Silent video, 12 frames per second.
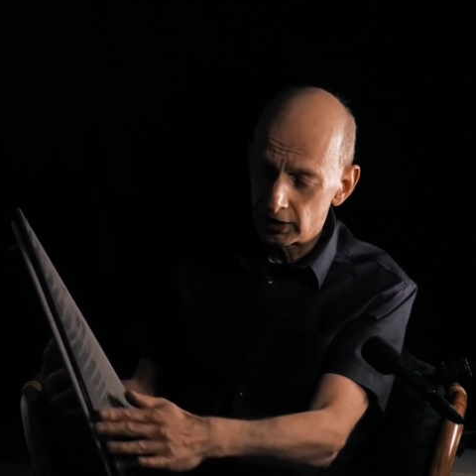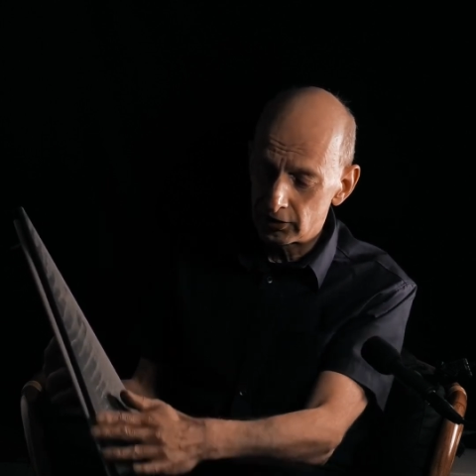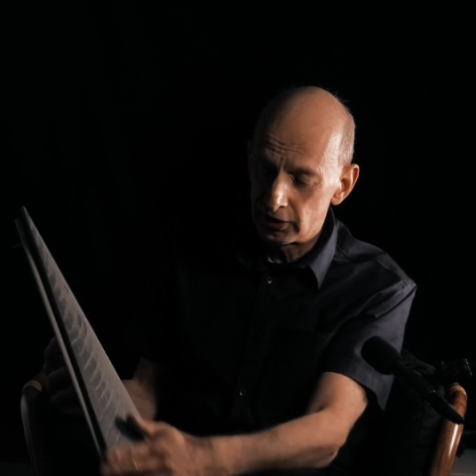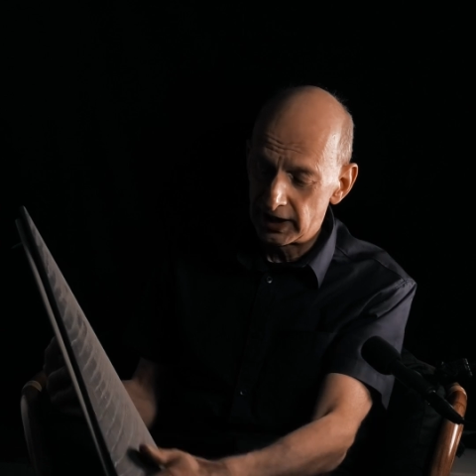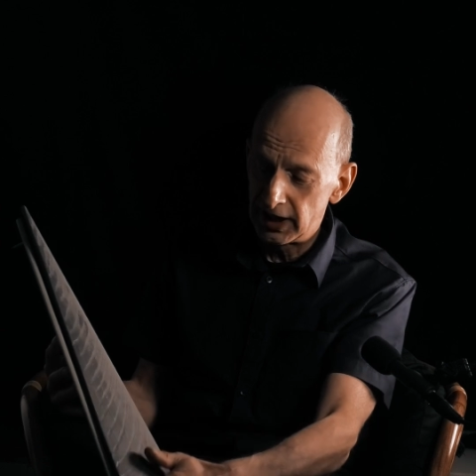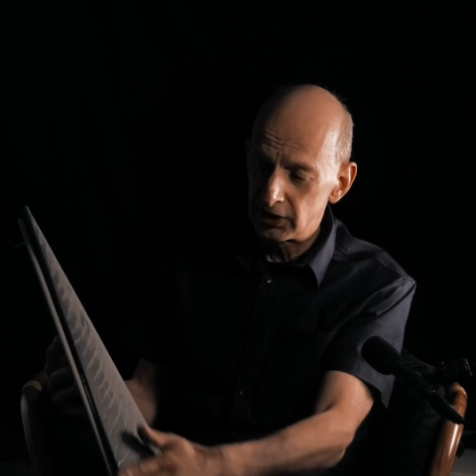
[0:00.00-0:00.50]

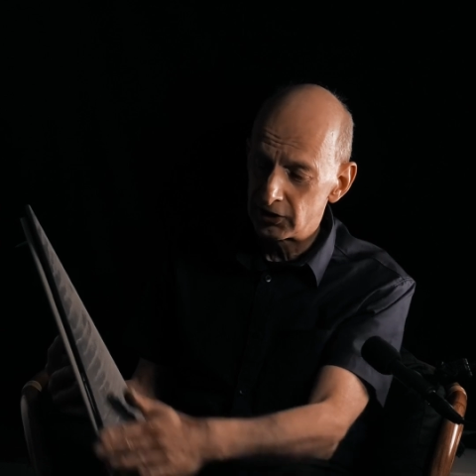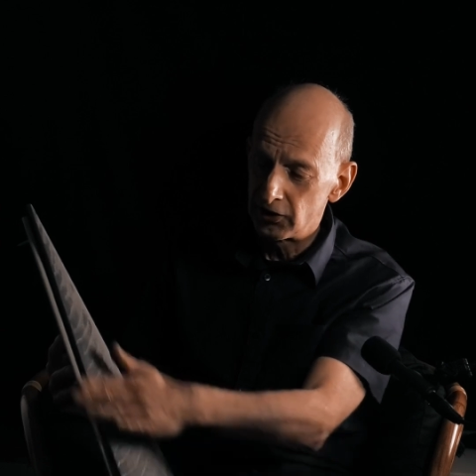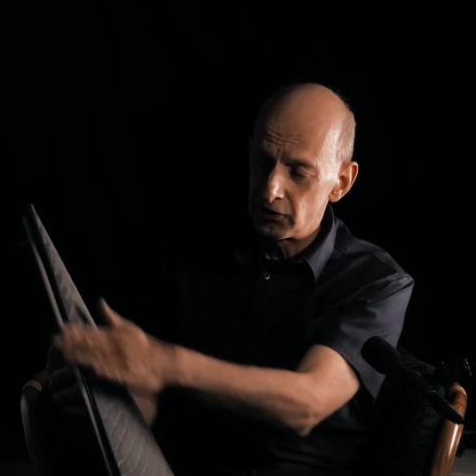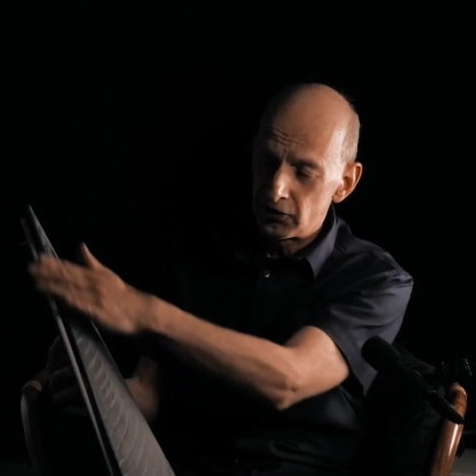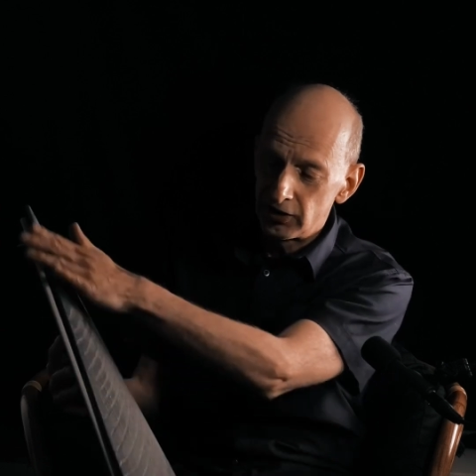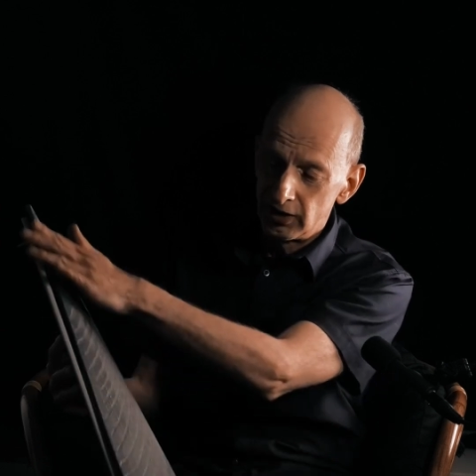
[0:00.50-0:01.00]

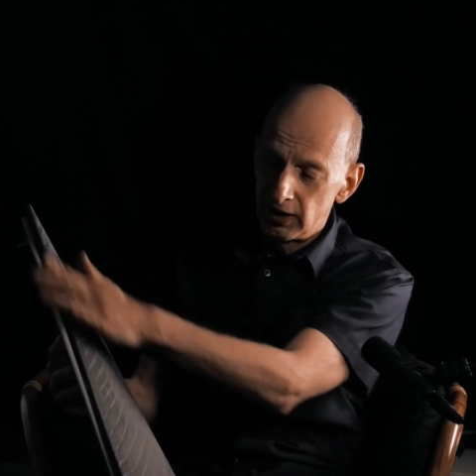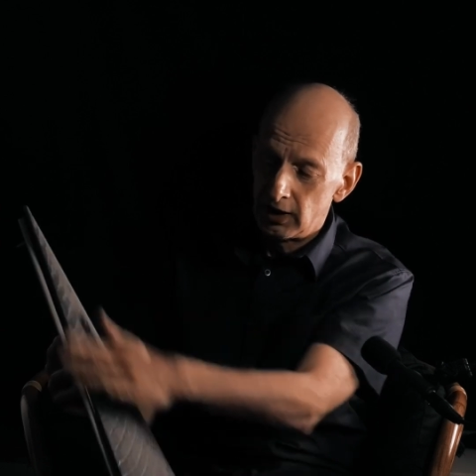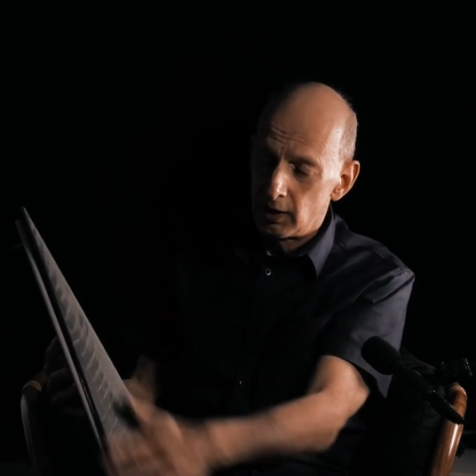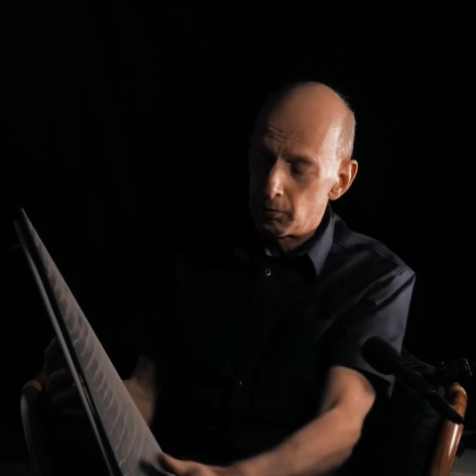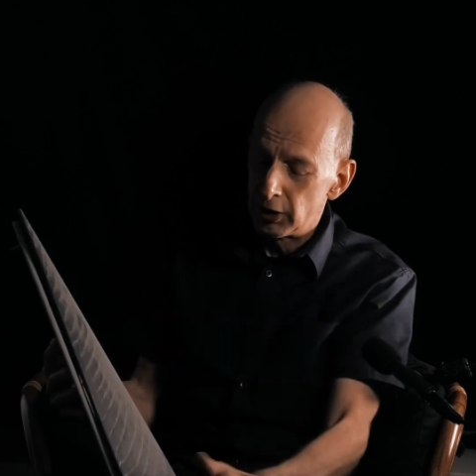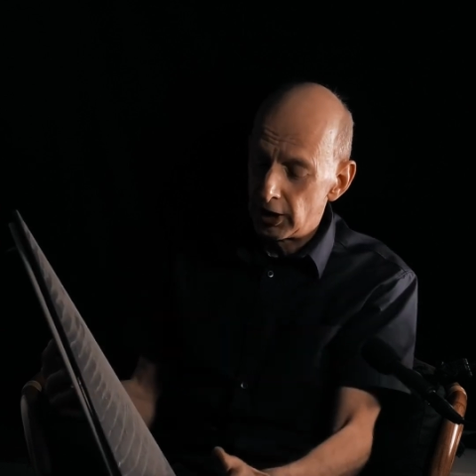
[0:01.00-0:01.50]

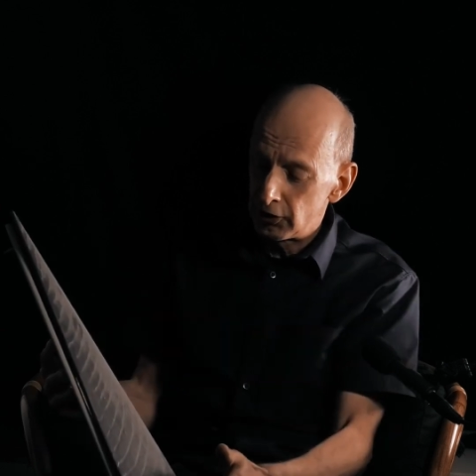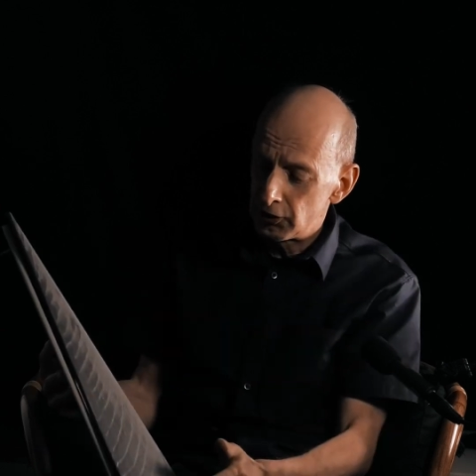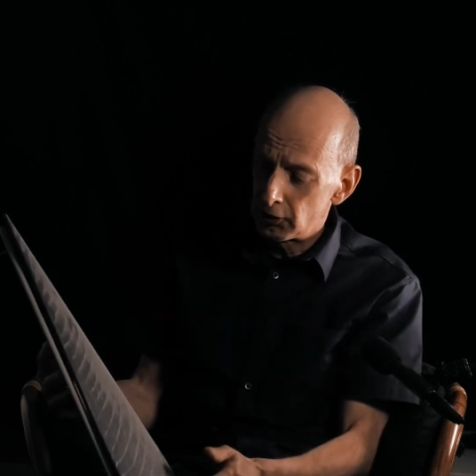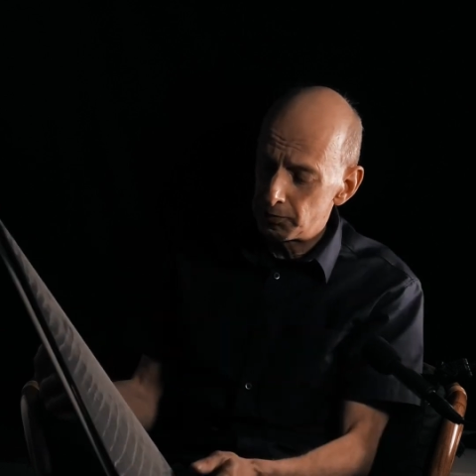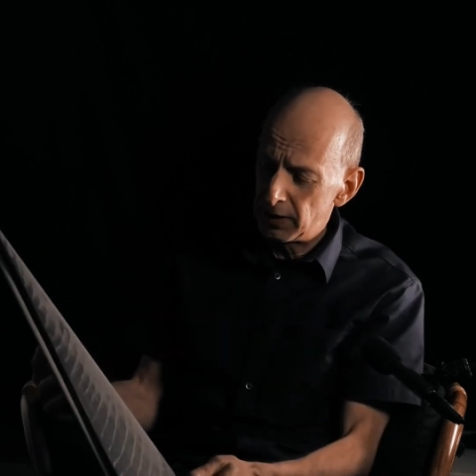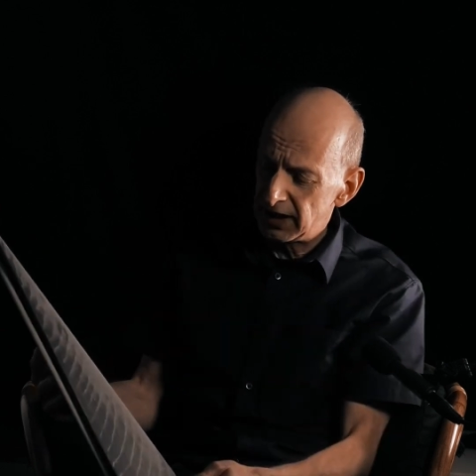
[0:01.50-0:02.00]
creations. But I
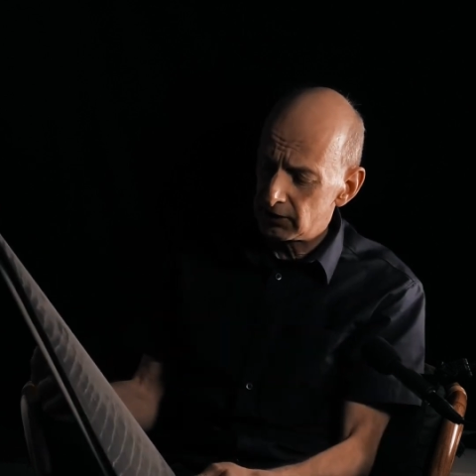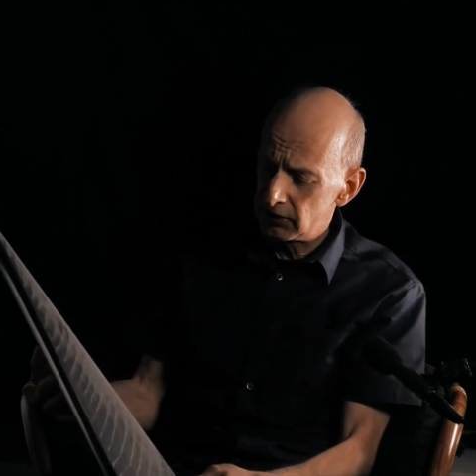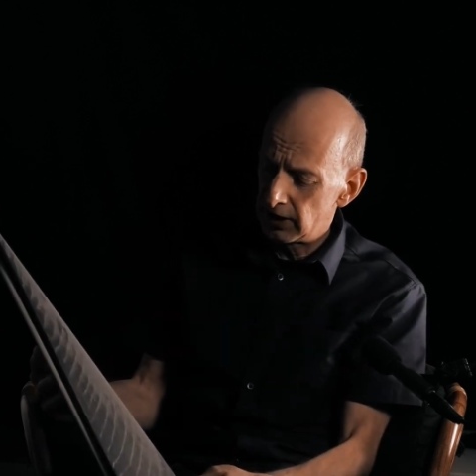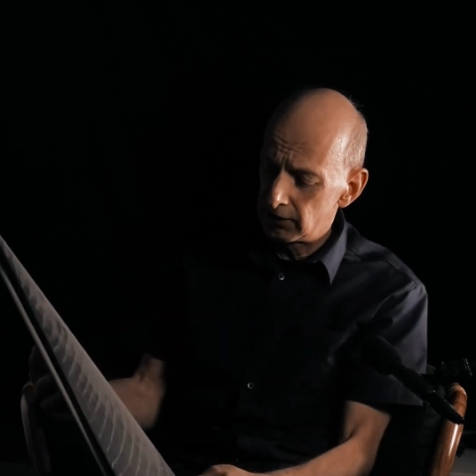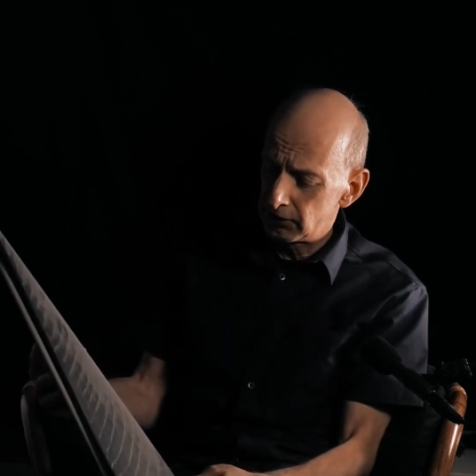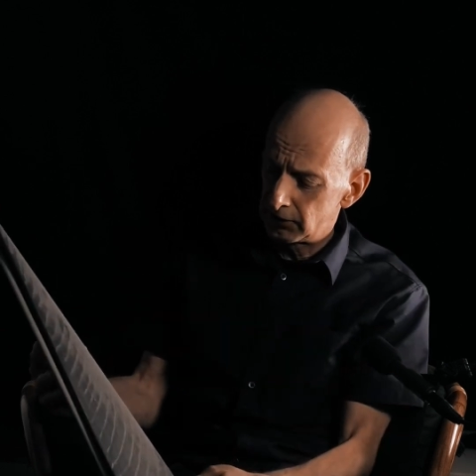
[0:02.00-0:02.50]
suspect
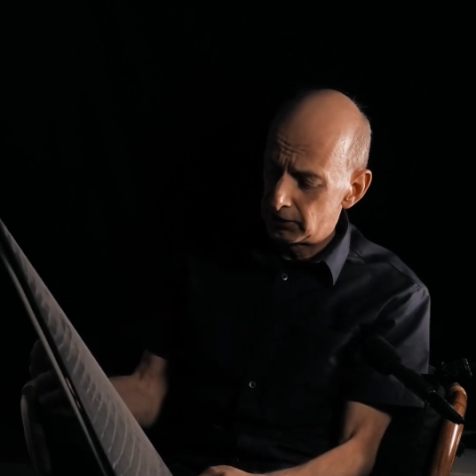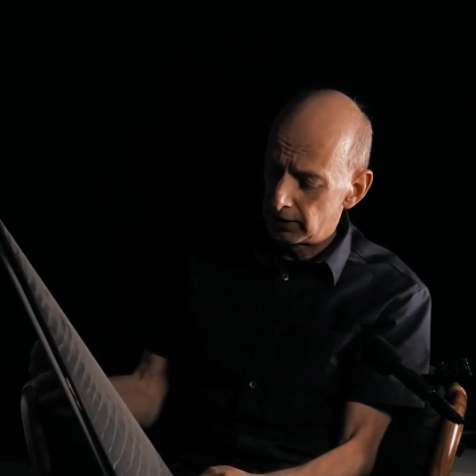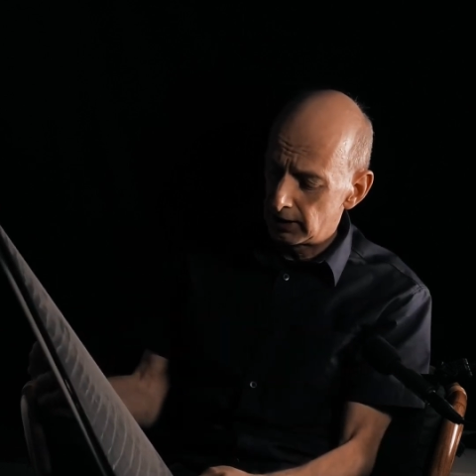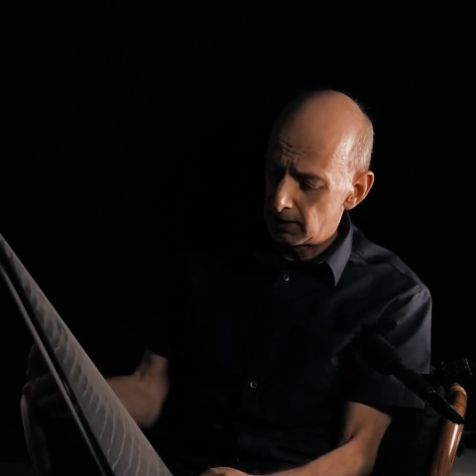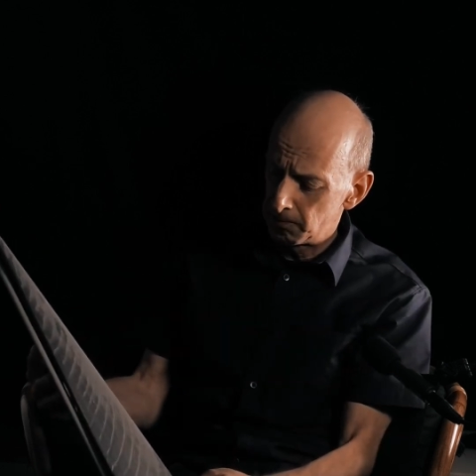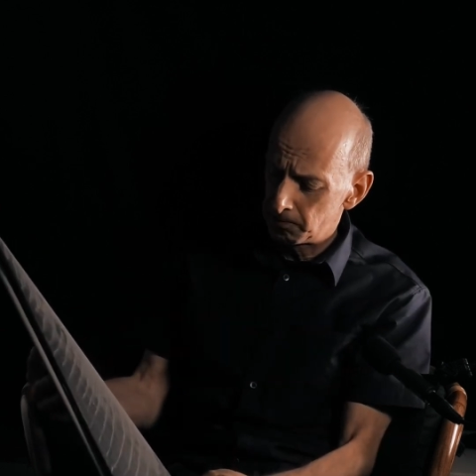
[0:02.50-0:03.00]

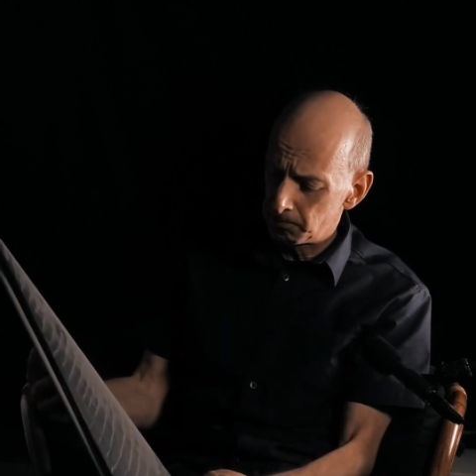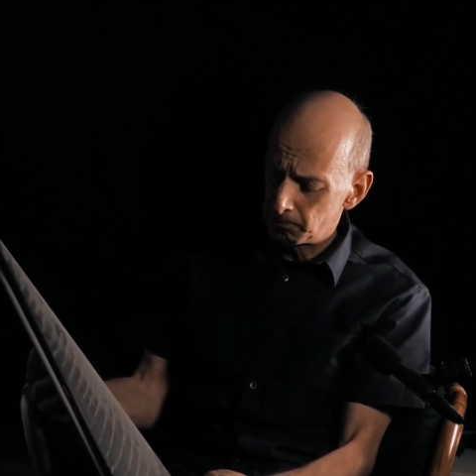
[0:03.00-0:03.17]
that